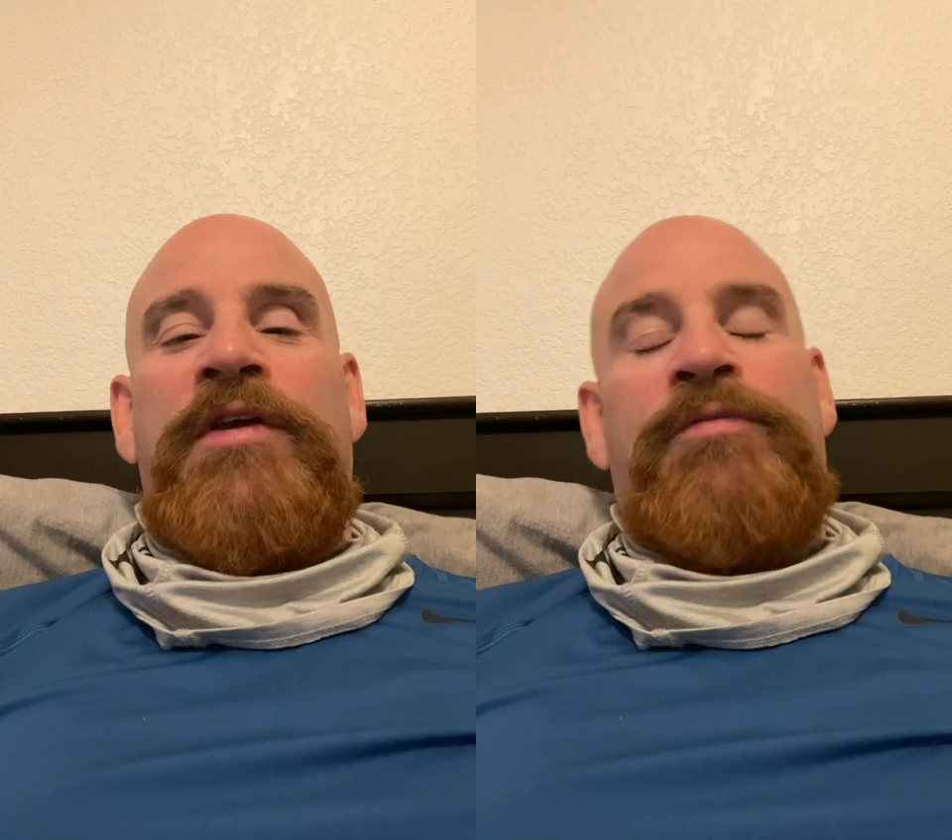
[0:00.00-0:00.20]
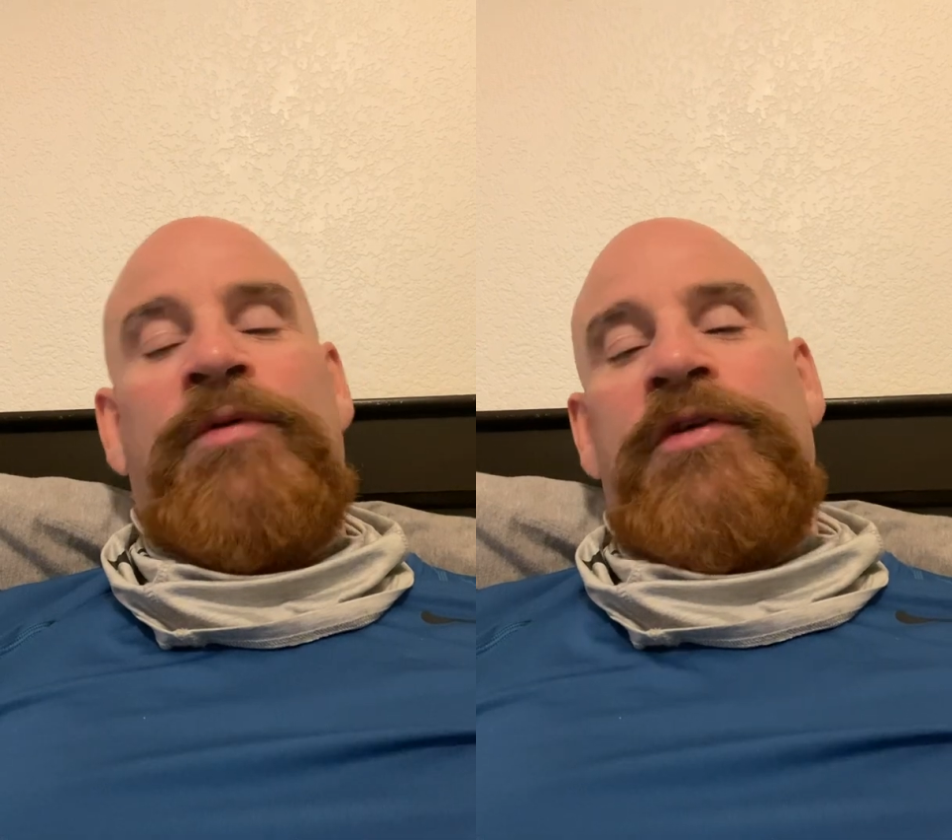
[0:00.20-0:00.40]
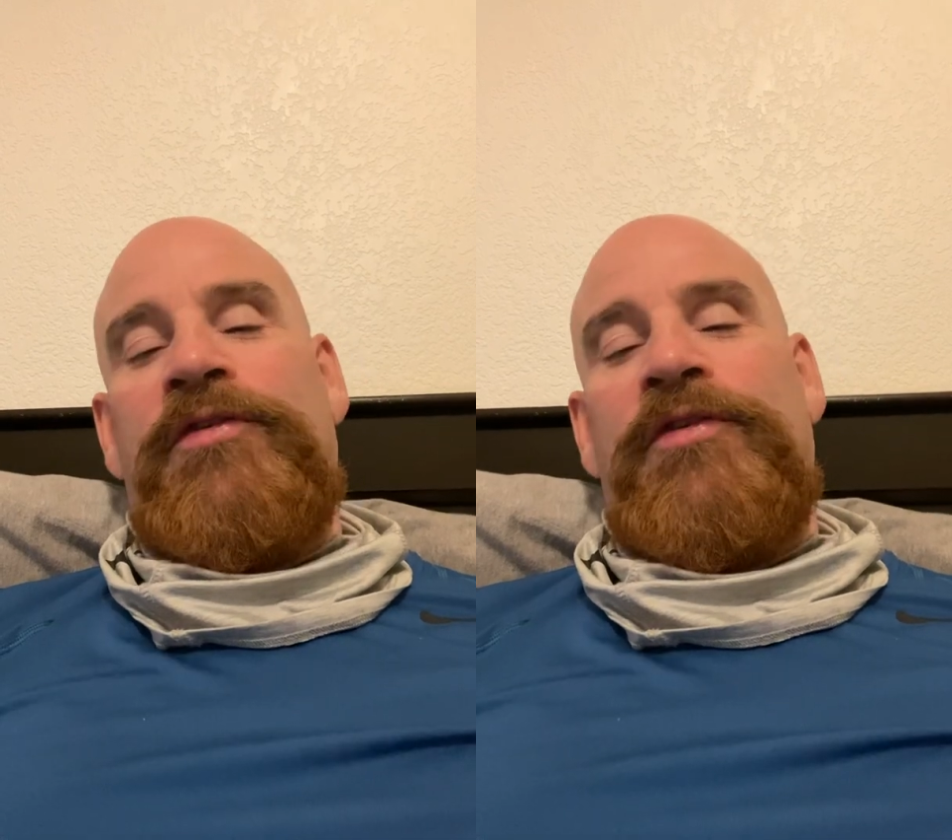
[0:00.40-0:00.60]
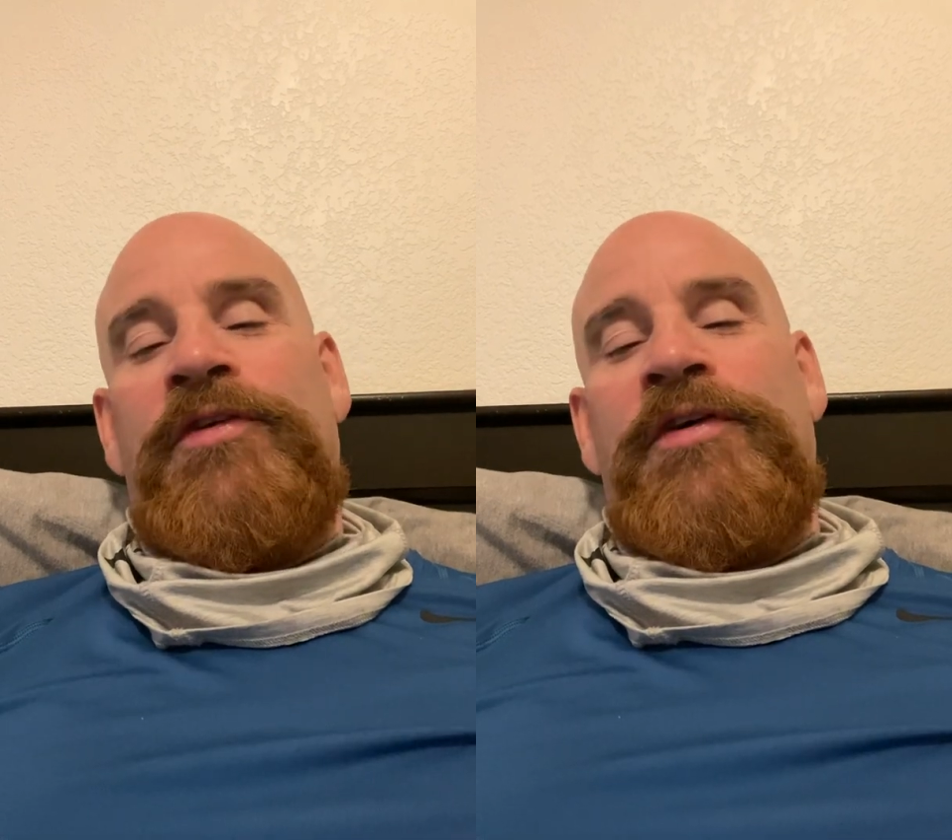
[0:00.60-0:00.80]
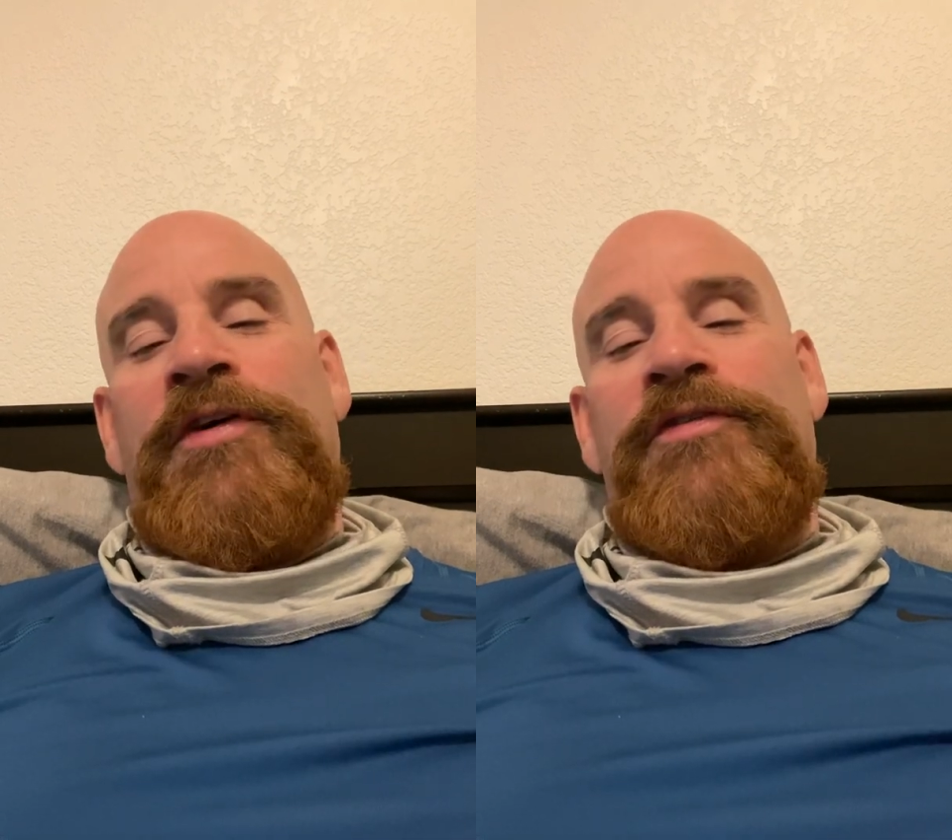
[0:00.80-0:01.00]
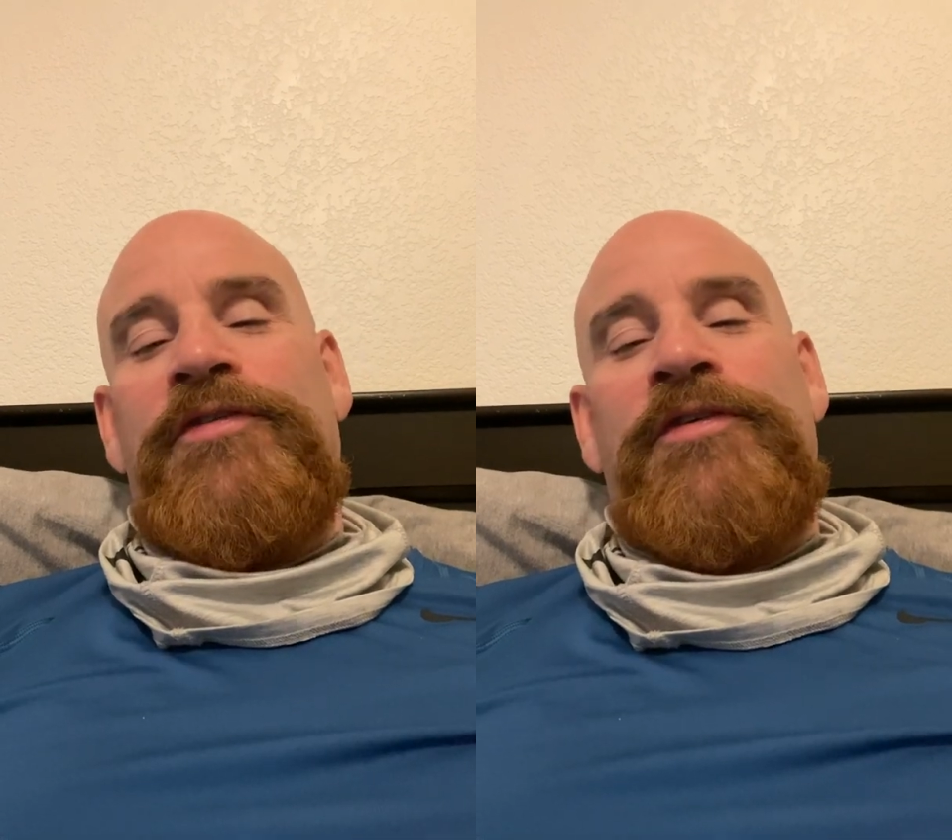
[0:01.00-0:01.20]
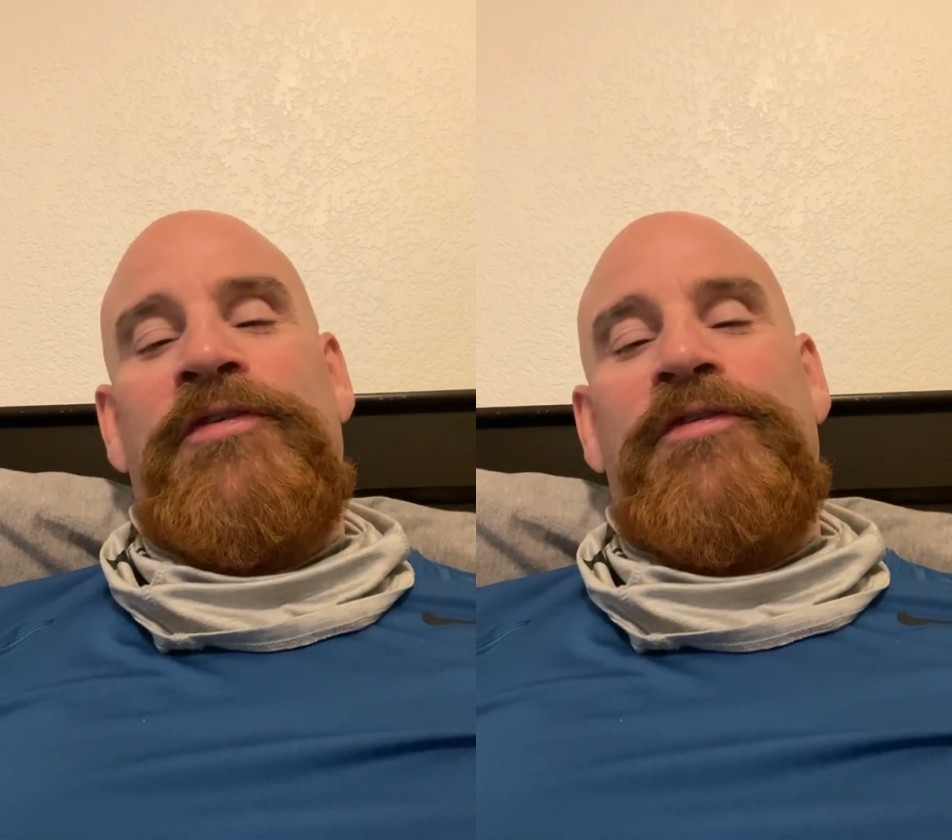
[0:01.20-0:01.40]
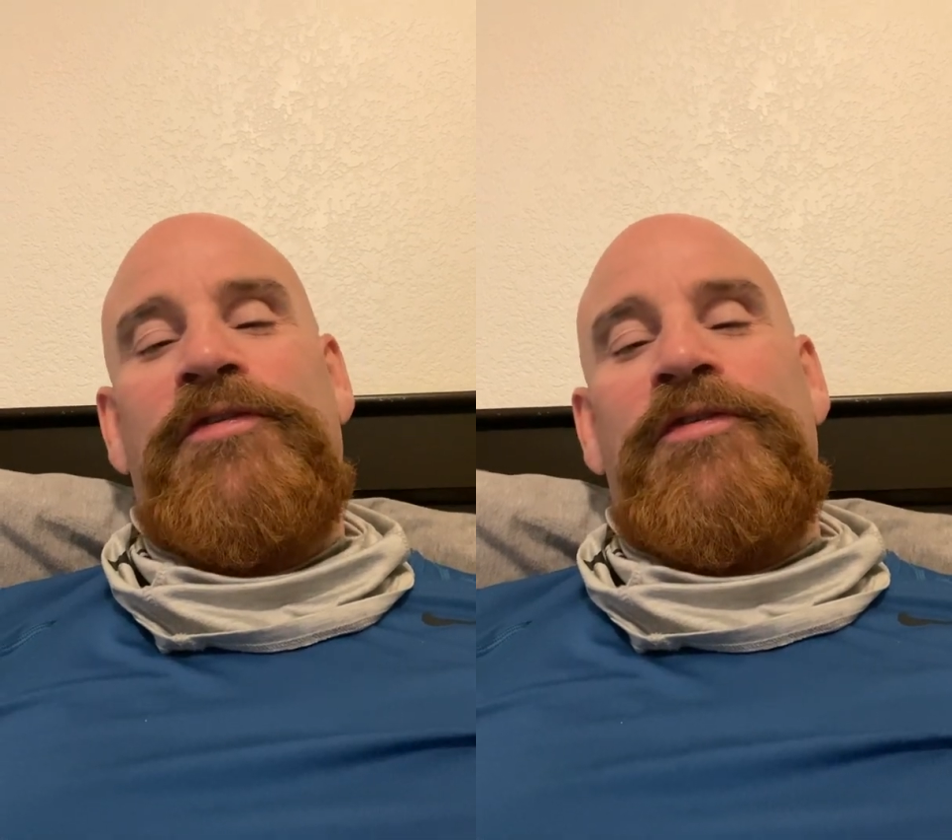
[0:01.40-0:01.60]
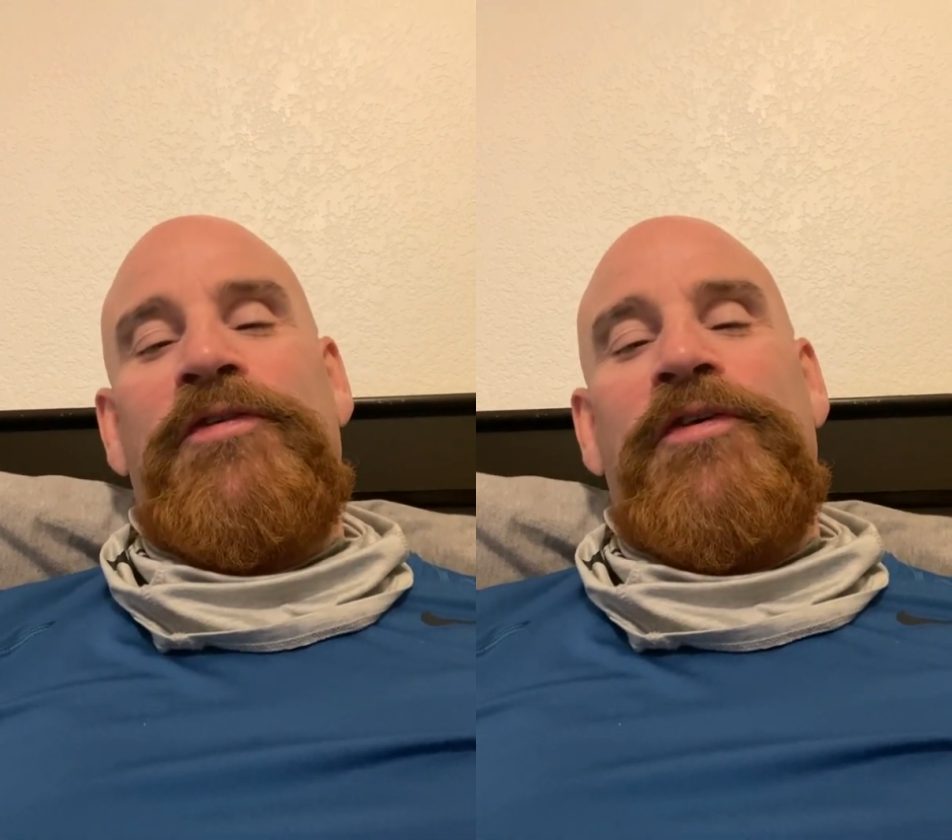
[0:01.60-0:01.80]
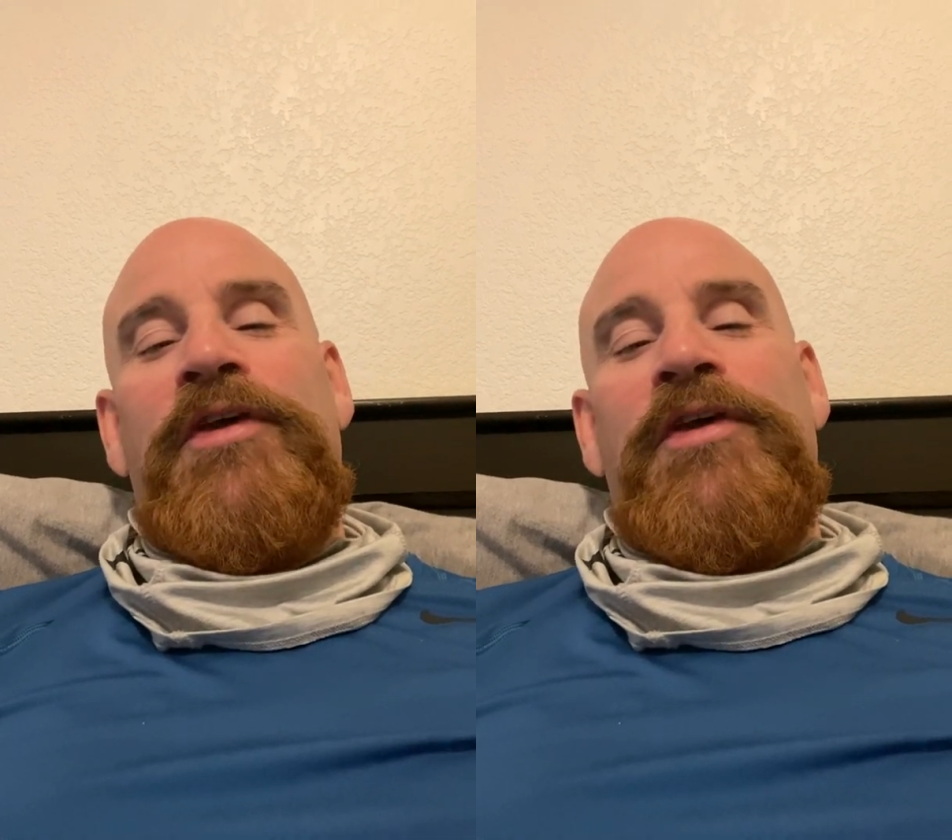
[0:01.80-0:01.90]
especially the youngsters,